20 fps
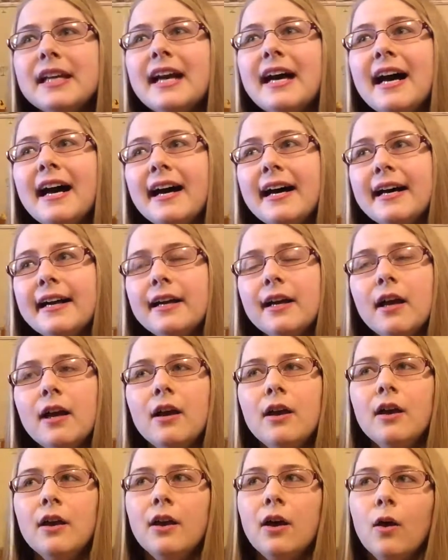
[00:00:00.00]
I
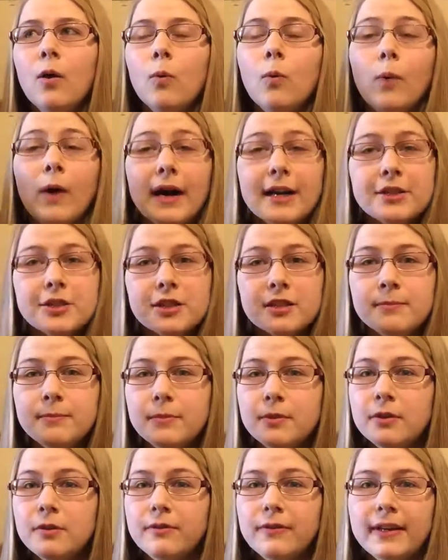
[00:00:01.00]
watched the
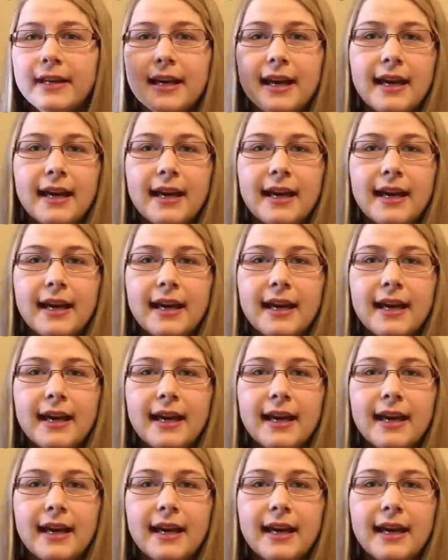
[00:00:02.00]
movie.